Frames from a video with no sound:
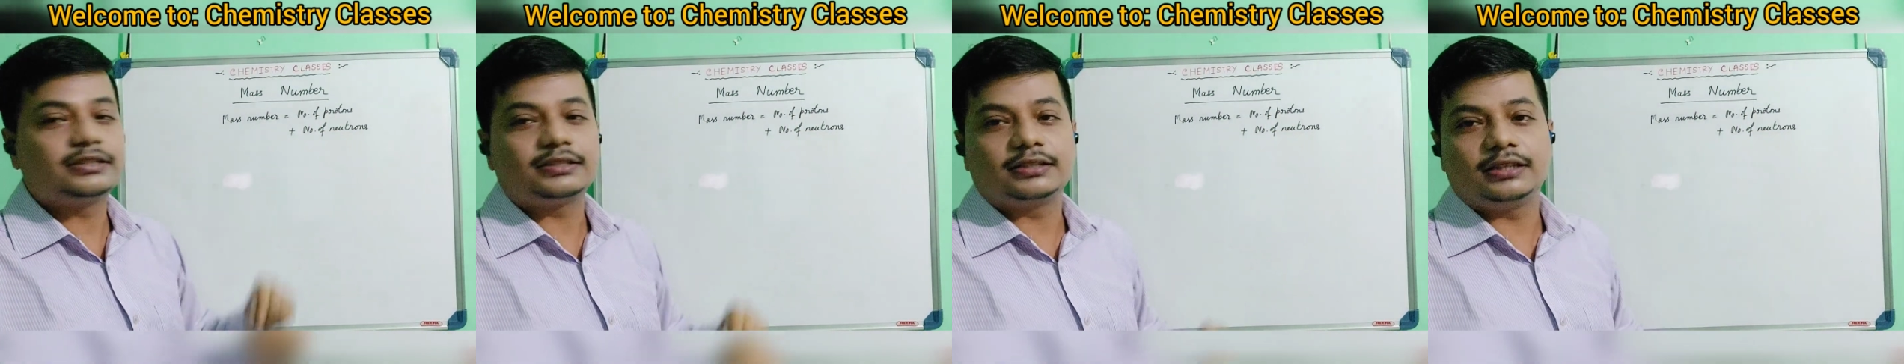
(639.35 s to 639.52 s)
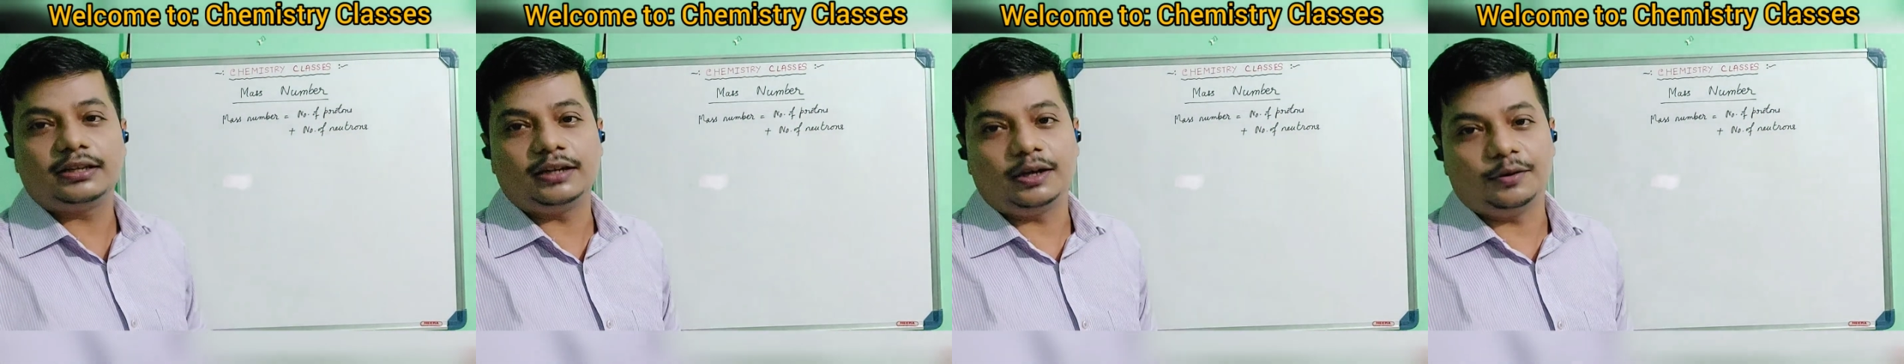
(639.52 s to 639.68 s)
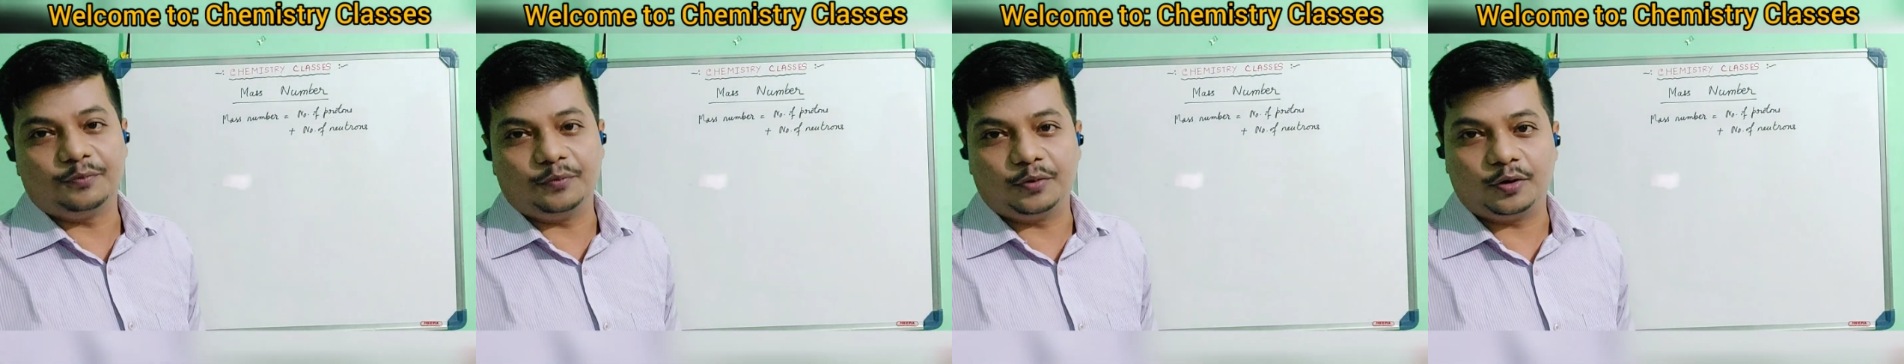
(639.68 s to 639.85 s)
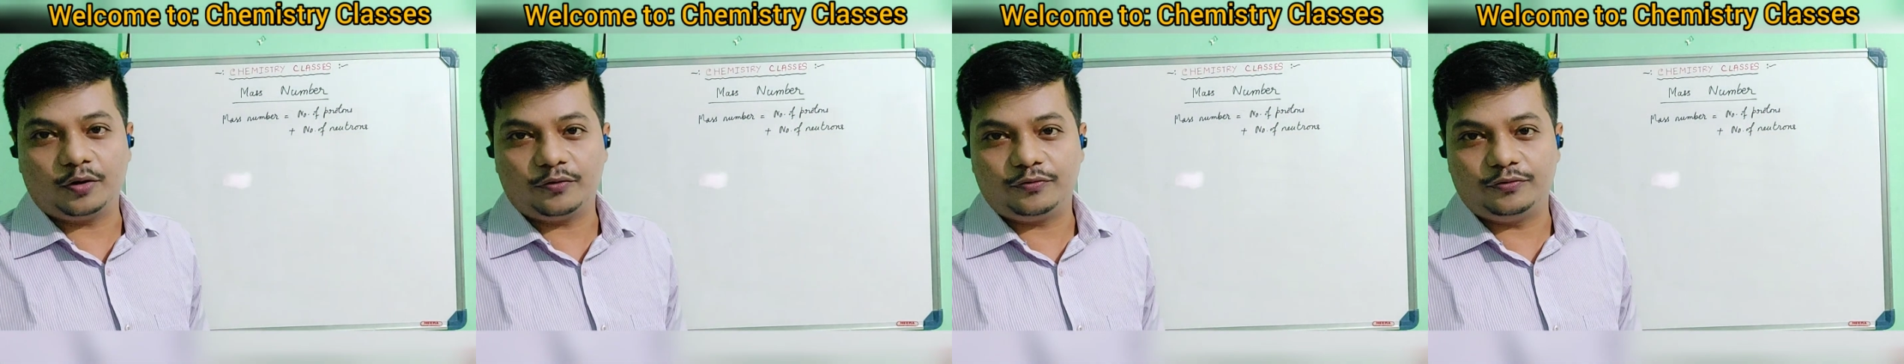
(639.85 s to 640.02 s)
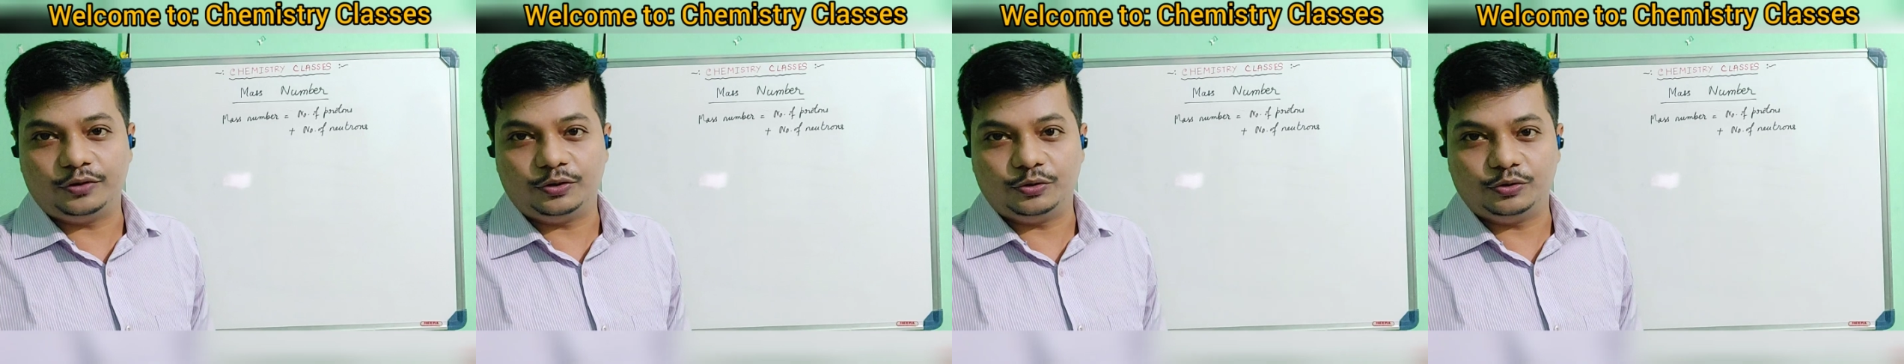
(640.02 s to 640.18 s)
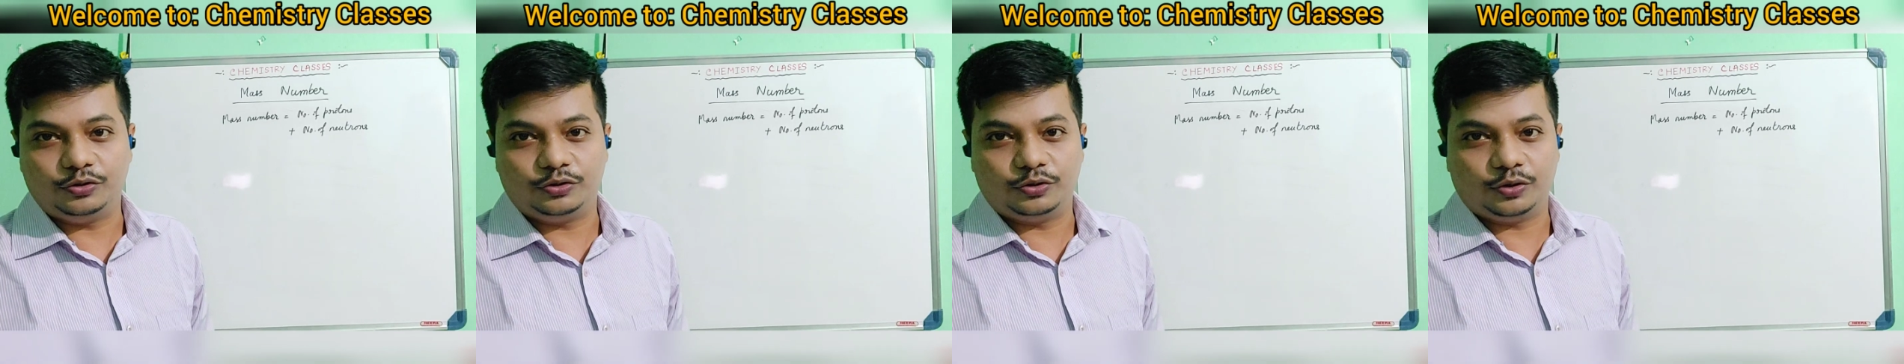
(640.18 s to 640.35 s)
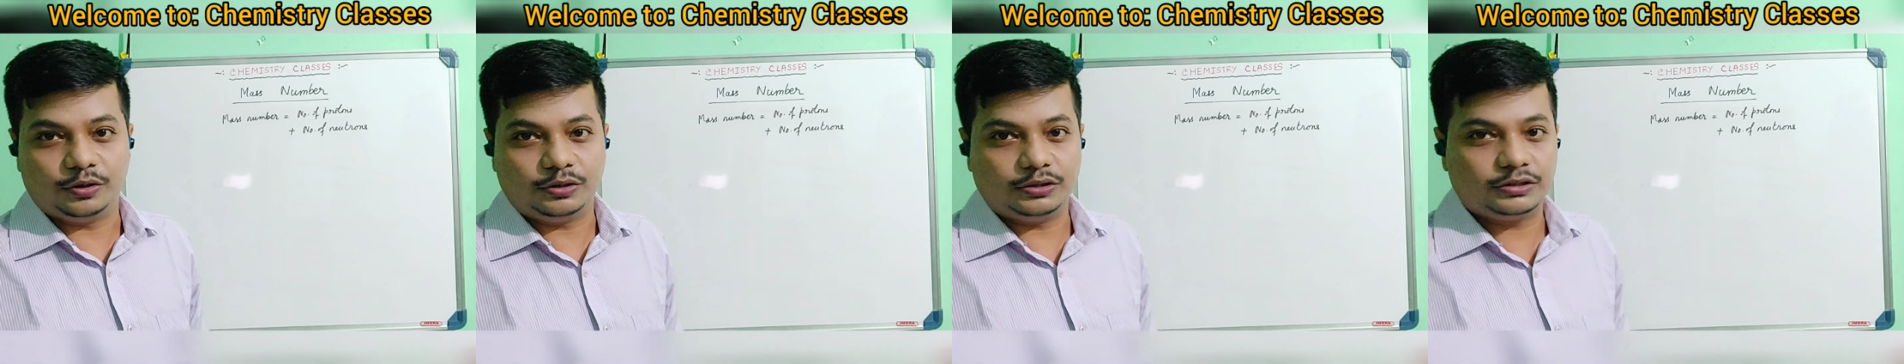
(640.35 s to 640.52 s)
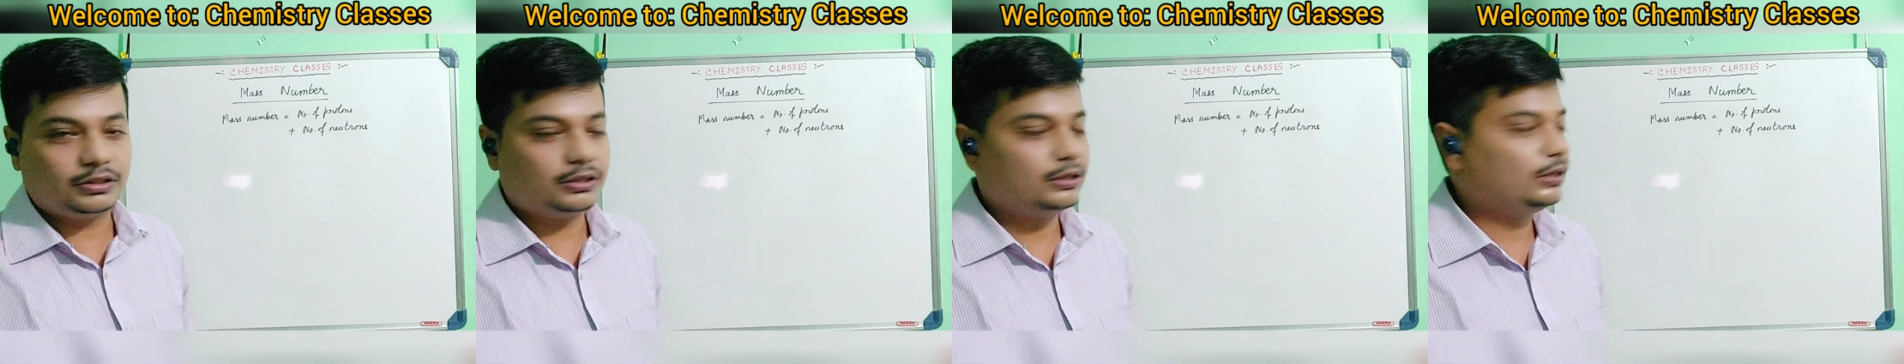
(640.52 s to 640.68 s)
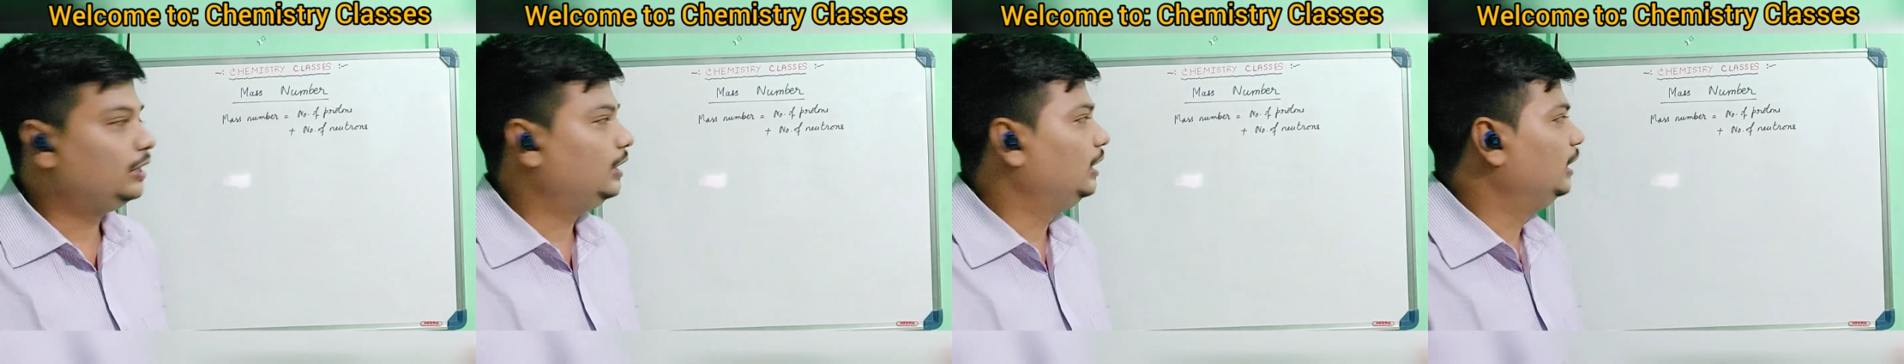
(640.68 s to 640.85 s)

the number of neutrons.